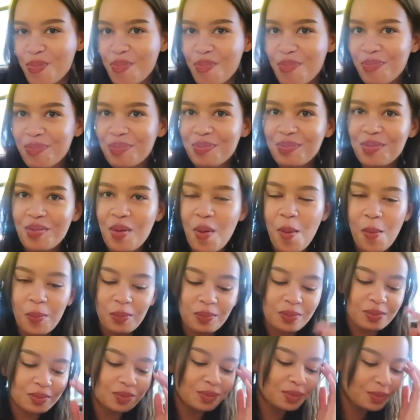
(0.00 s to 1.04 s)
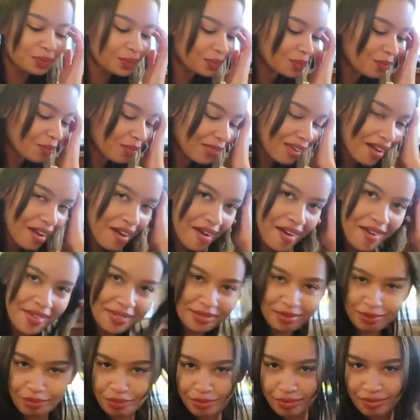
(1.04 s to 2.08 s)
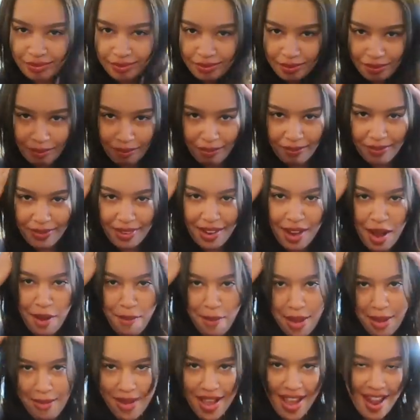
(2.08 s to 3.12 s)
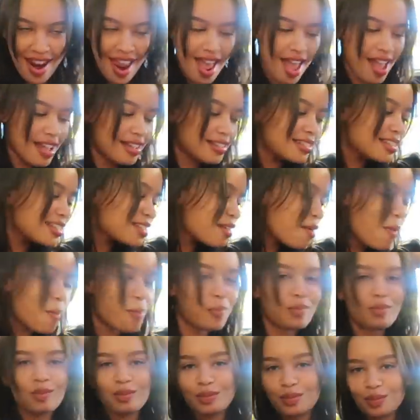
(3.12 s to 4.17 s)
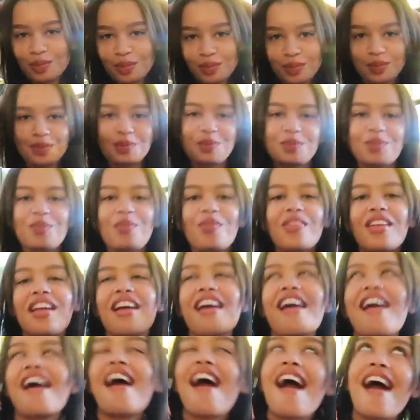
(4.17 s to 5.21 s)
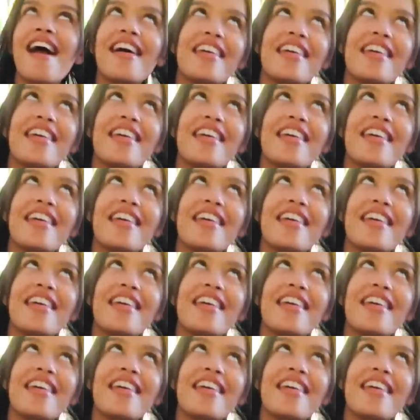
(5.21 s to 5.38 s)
Is this your first appearance? There she is. Oh yeah.